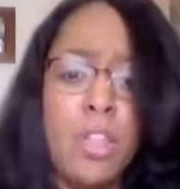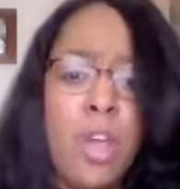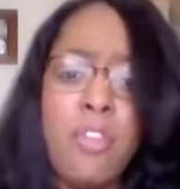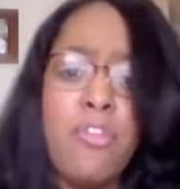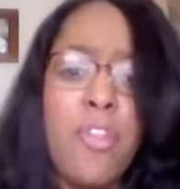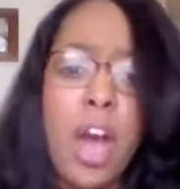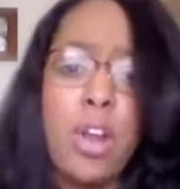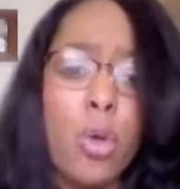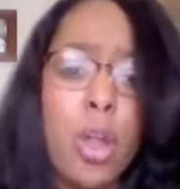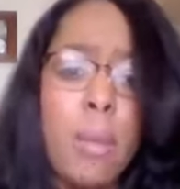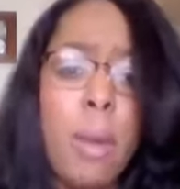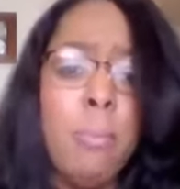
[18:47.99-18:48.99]
there fell
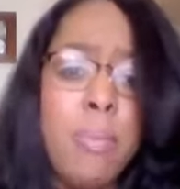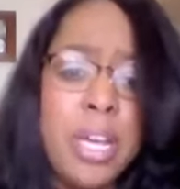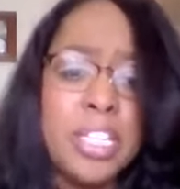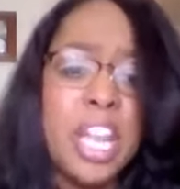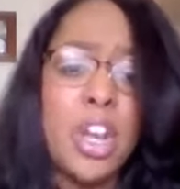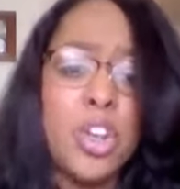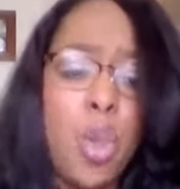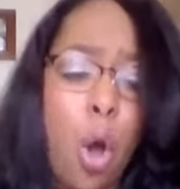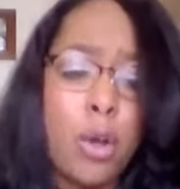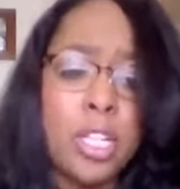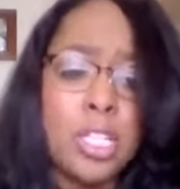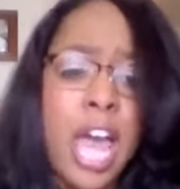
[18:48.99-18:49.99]
on him a mist and a
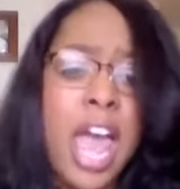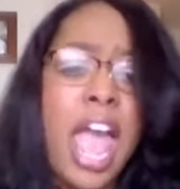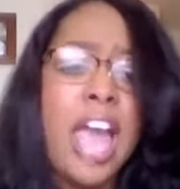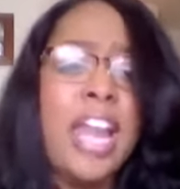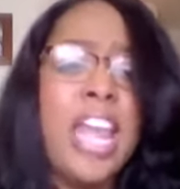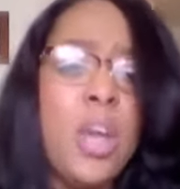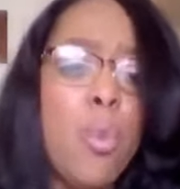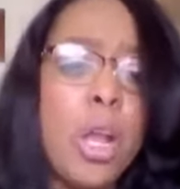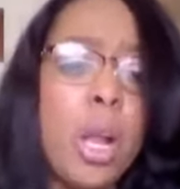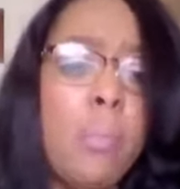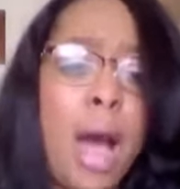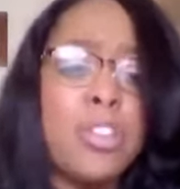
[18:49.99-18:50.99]
darkness, and he
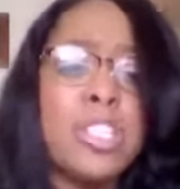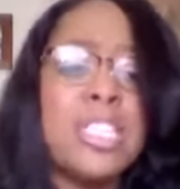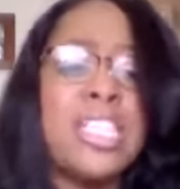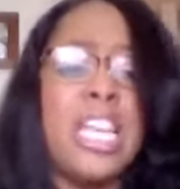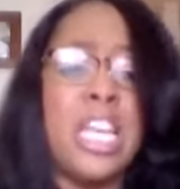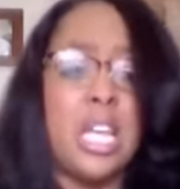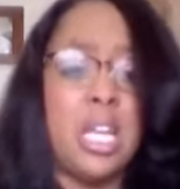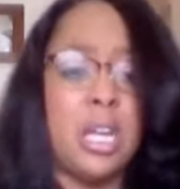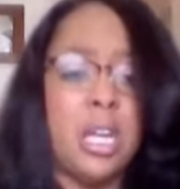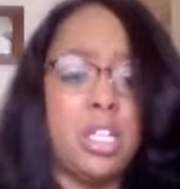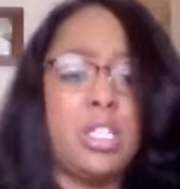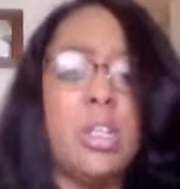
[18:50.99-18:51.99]
went about seeking
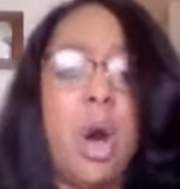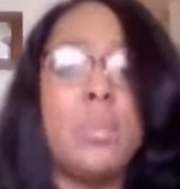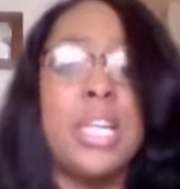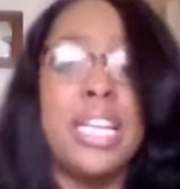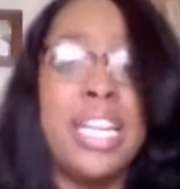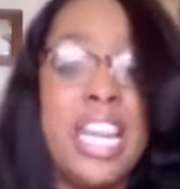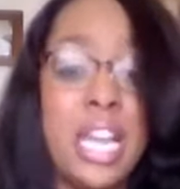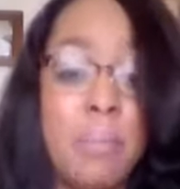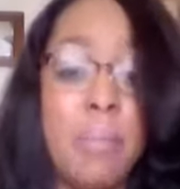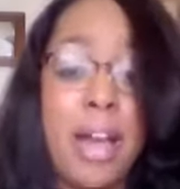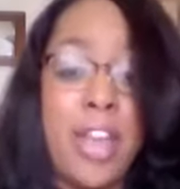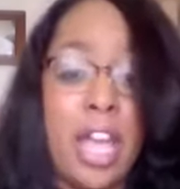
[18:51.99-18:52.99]
some to lead
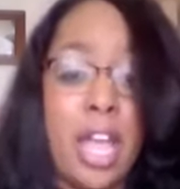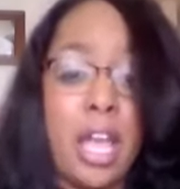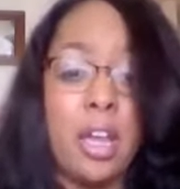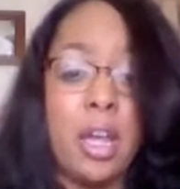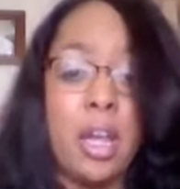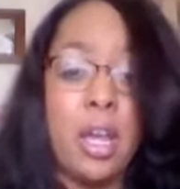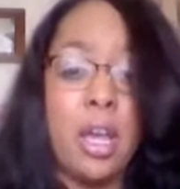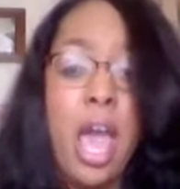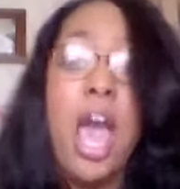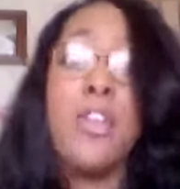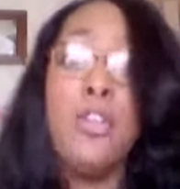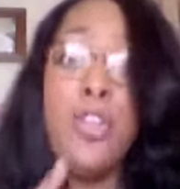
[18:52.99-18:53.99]
him by the hand.
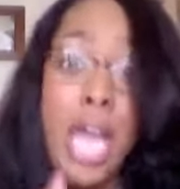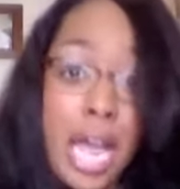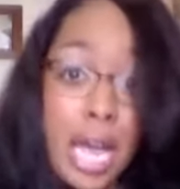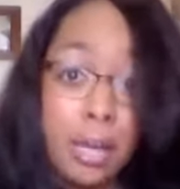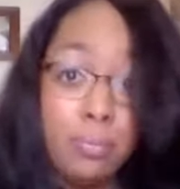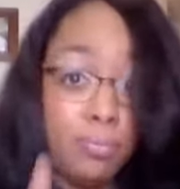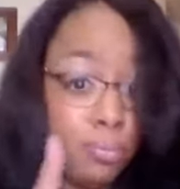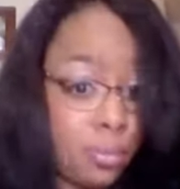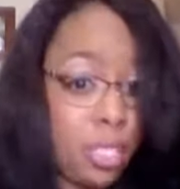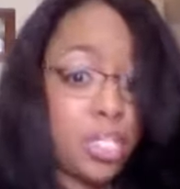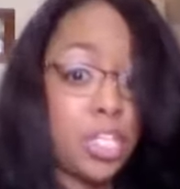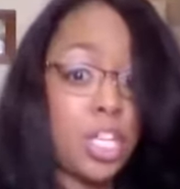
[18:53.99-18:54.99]
Then,
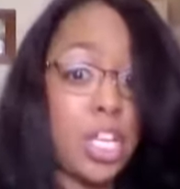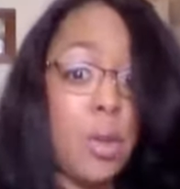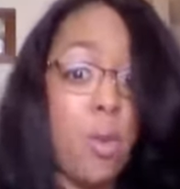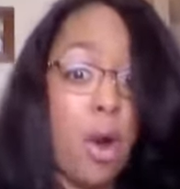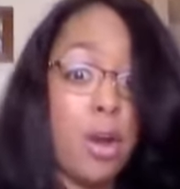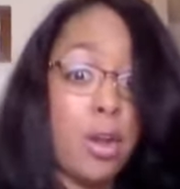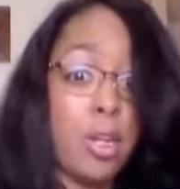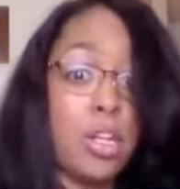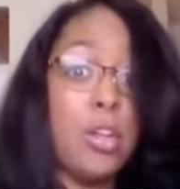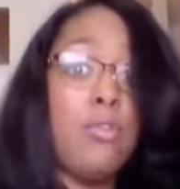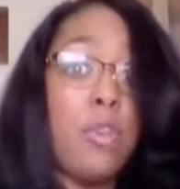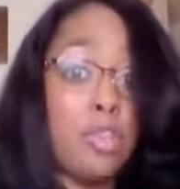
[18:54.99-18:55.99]
this is the key word,
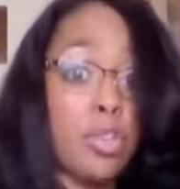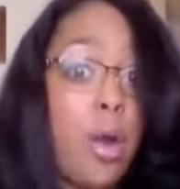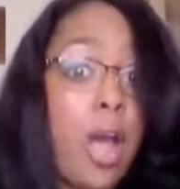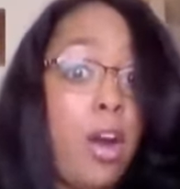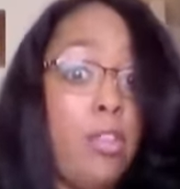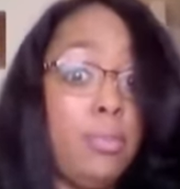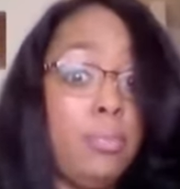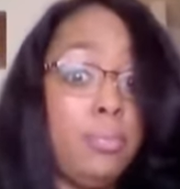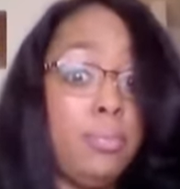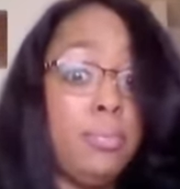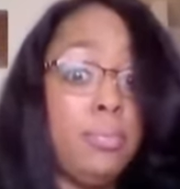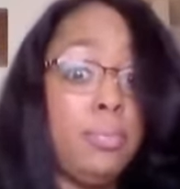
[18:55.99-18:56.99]
verse 12.
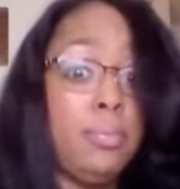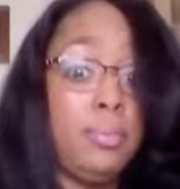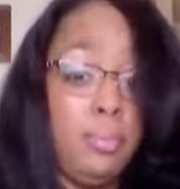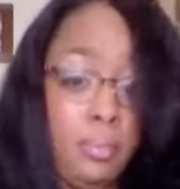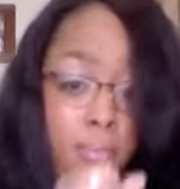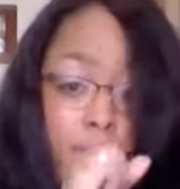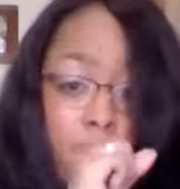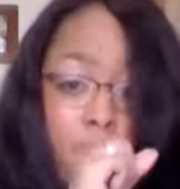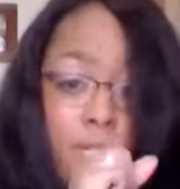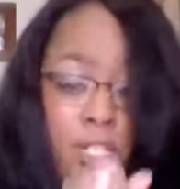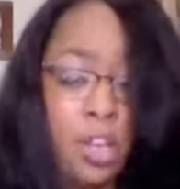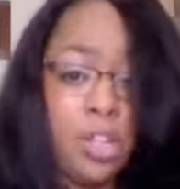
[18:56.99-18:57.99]

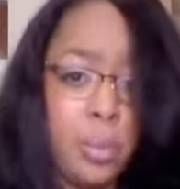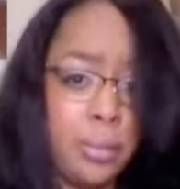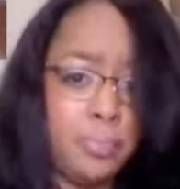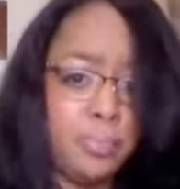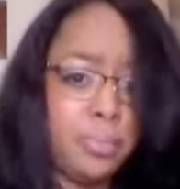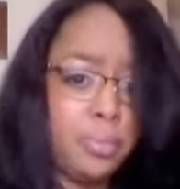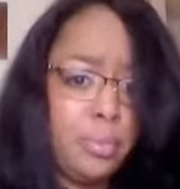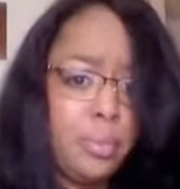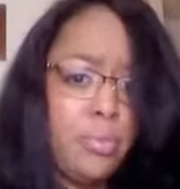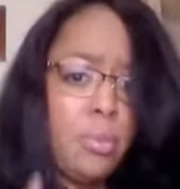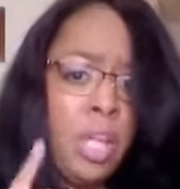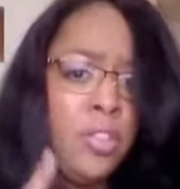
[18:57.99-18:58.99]
Excuse me.
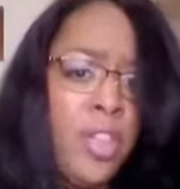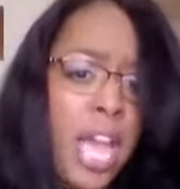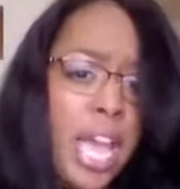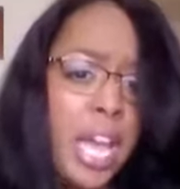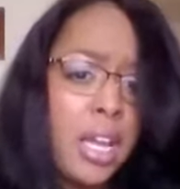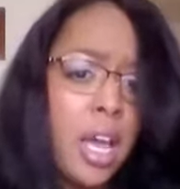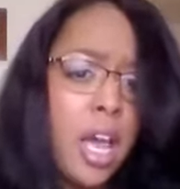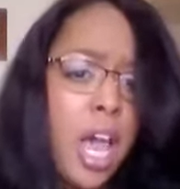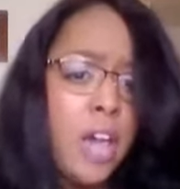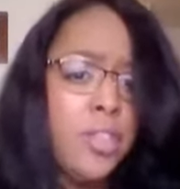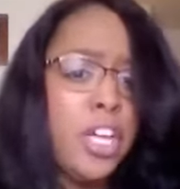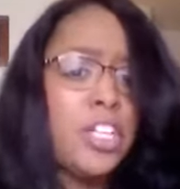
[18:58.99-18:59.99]
Then
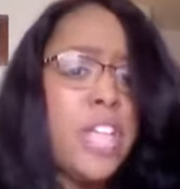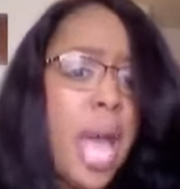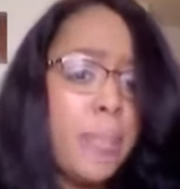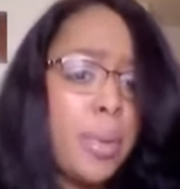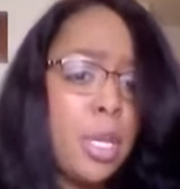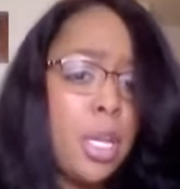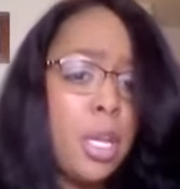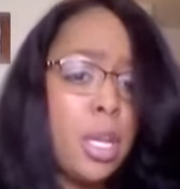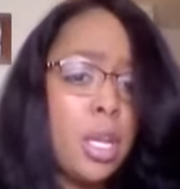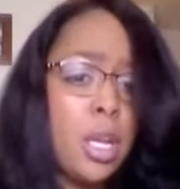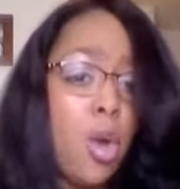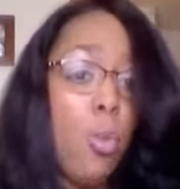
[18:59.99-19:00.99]
the deputy,
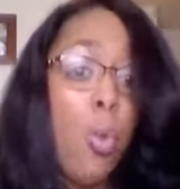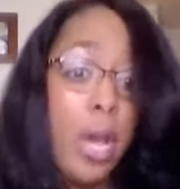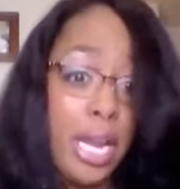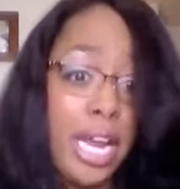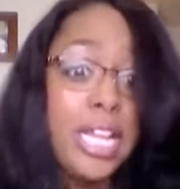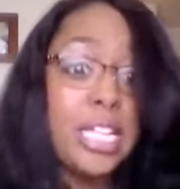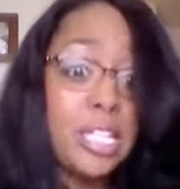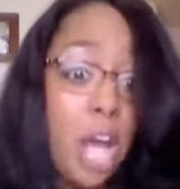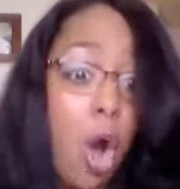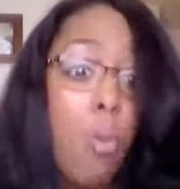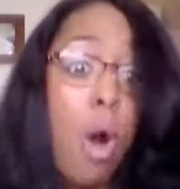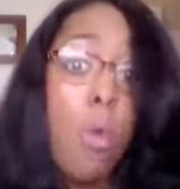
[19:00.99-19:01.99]
when he
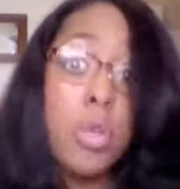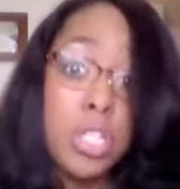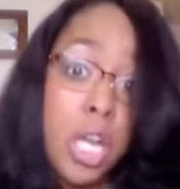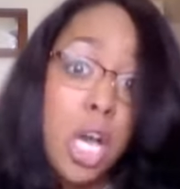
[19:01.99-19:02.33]
saw what was